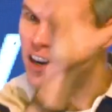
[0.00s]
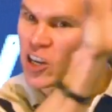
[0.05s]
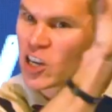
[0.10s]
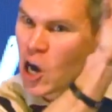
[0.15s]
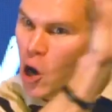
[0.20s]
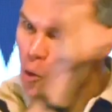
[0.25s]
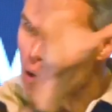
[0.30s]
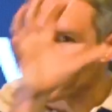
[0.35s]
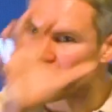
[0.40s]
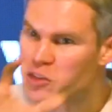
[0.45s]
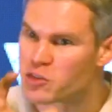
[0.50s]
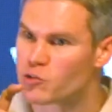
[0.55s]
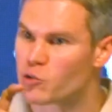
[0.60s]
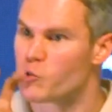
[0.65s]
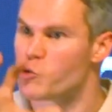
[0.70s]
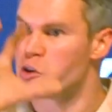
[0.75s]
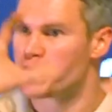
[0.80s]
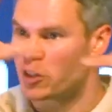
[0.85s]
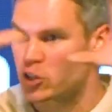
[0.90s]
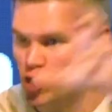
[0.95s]
going
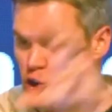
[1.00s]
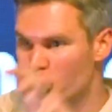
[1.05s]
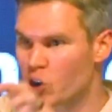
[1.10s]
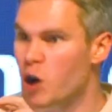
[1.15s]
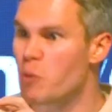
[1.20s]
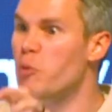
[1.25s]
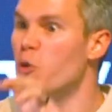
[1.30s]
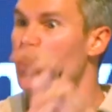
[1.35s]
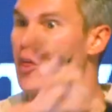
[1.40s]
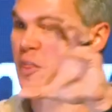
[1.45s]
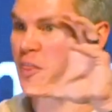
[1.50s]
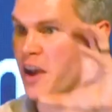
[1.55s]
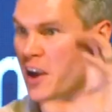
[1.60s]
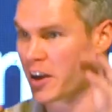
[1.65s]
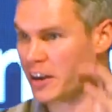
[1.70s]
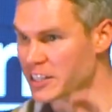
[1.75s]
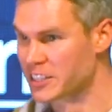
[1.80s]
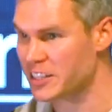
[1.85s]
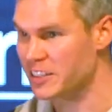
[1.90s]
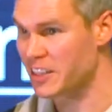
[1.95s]
through and the trouble that
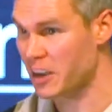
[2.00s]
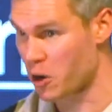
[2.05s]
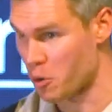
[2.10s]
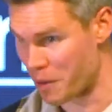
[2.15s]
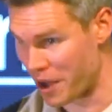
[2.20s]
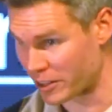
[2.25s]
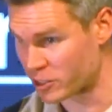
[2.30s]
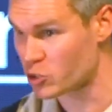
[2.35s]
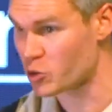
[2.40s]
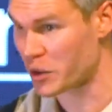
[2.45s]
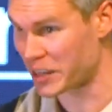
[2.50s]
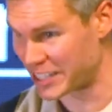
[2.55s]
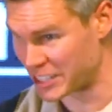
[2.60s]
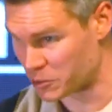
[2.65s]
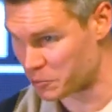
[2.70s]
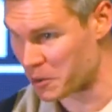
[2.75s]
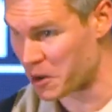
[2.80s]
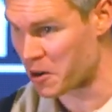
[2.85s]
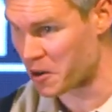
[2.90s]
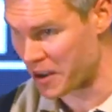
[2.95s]
they're, they're about to
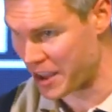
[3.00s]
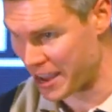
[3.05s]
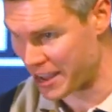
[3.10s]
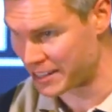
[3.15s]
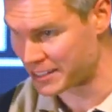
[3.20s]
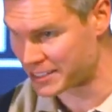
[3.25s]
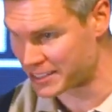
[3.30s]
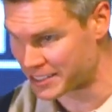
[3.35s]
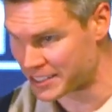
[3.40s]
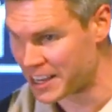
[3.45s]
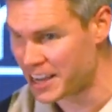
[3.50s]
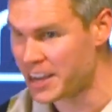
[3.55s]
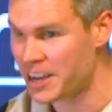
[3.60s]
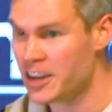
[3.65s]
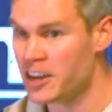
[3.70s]
experience